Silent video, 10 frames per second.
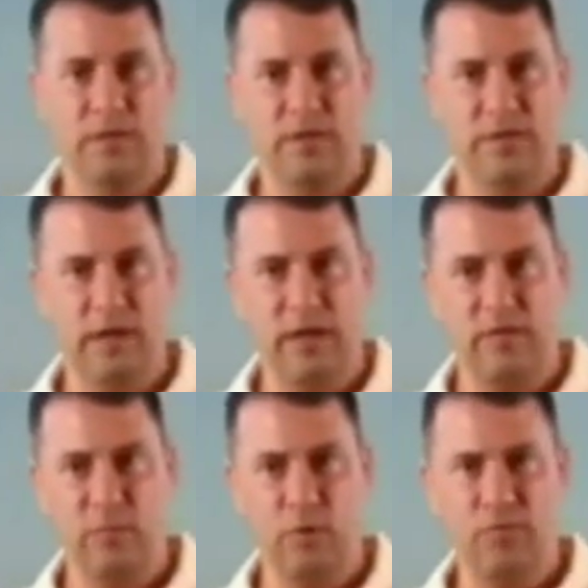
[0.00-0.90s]
The 10th
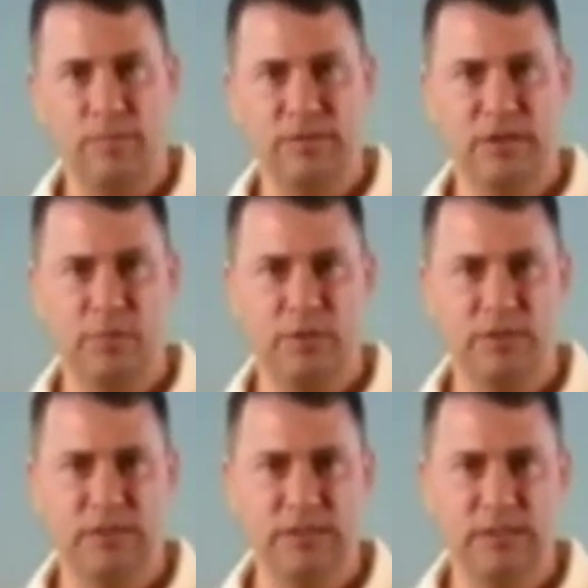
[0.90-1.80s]
negative removed from the
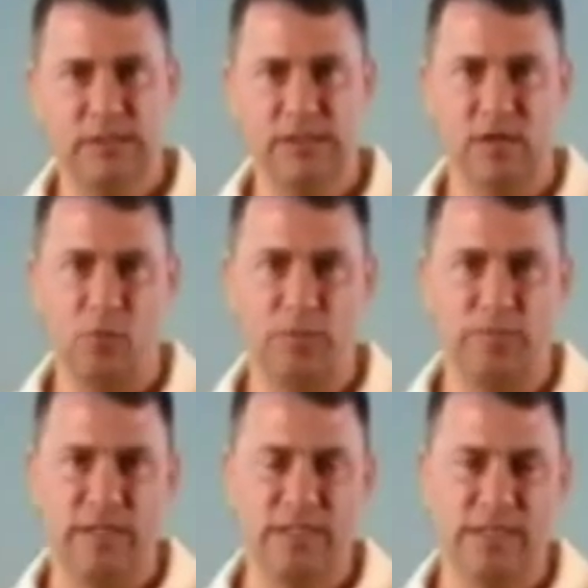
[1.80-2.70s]
G360 is an open
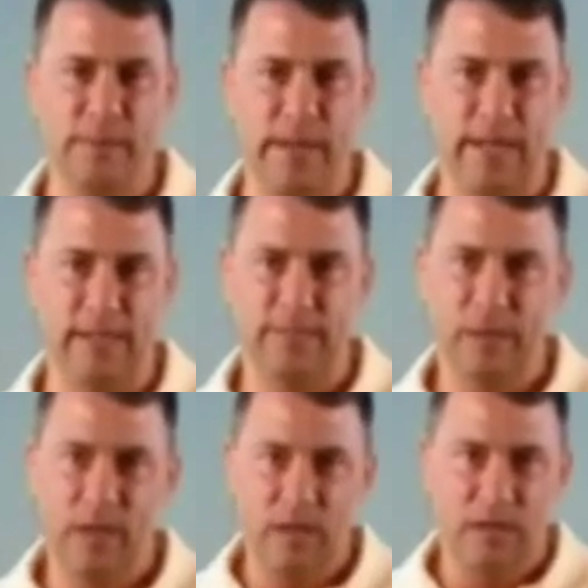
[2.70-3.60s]
face at impact.
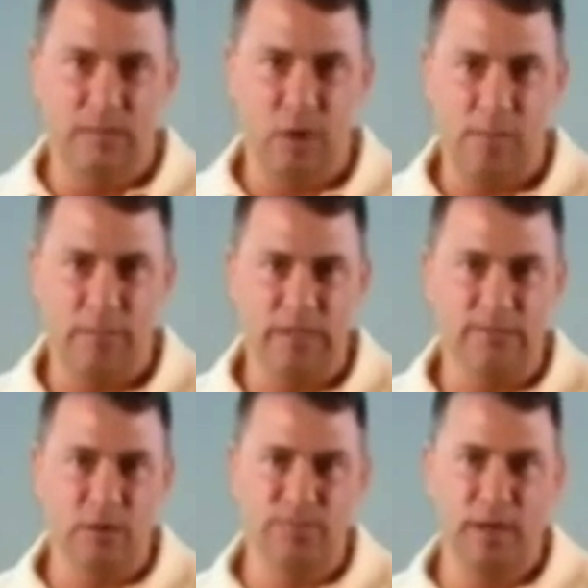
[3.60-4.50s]
The problem
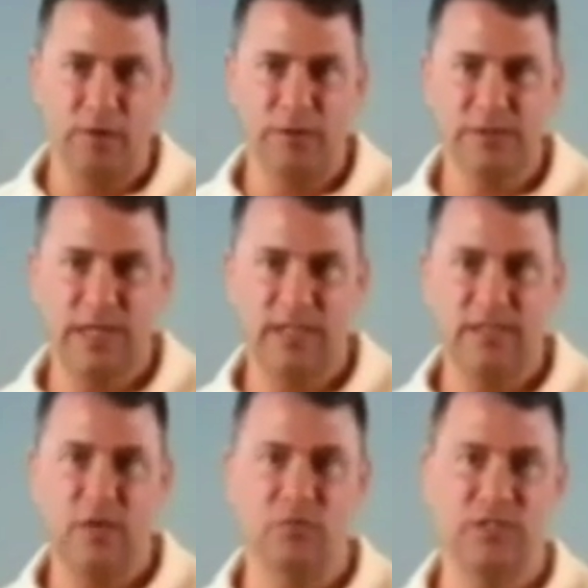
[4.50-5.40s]
is most putter
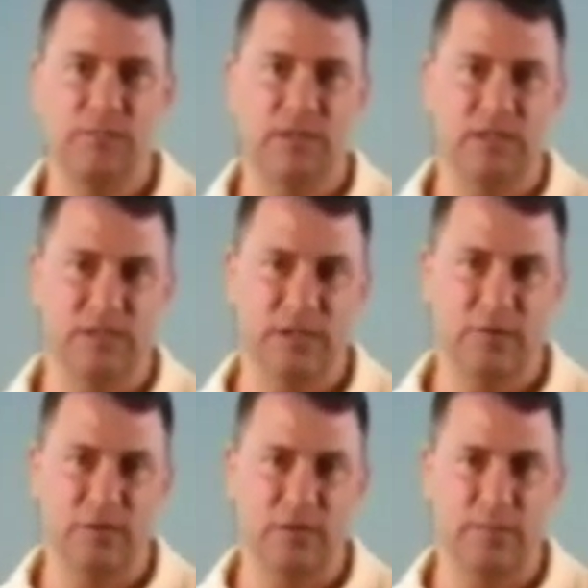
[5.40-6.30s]
designs don't seem to
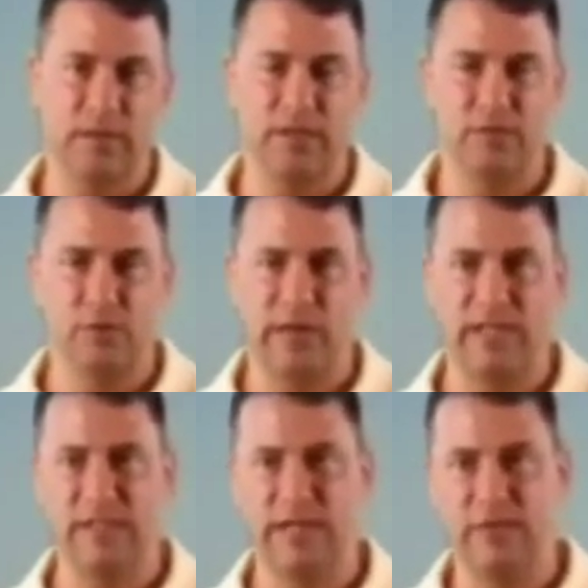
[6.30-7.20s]
consider that the putting stroke
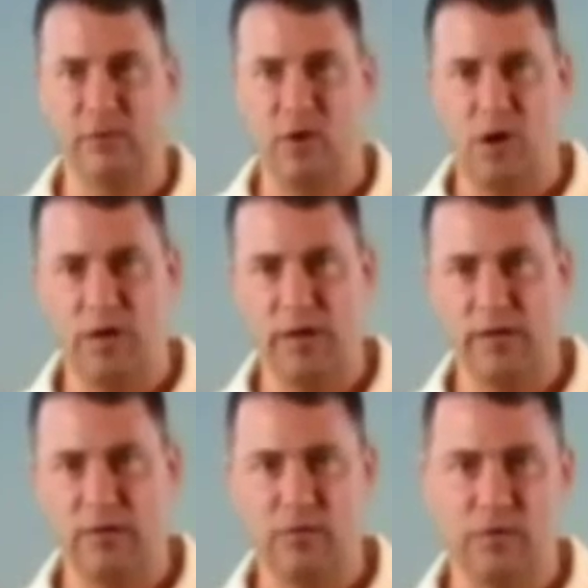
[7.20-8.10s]
has a natural arc
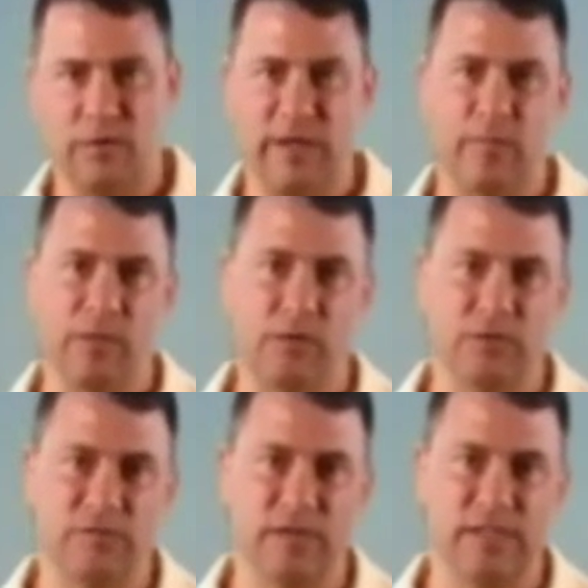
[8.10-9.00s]
and do little to help
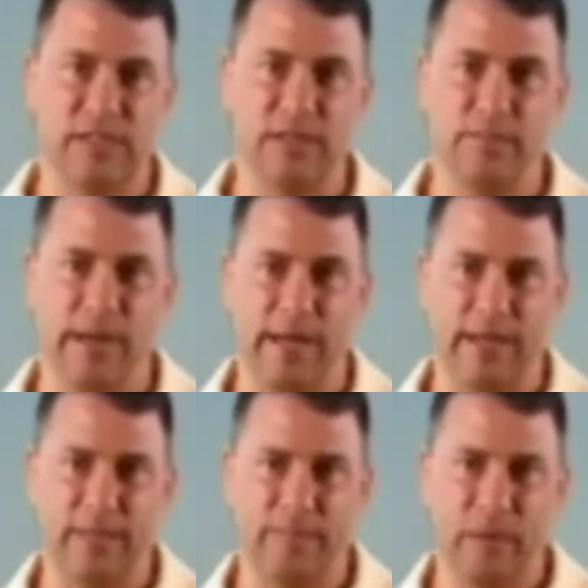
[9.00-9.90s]
close the face at impact.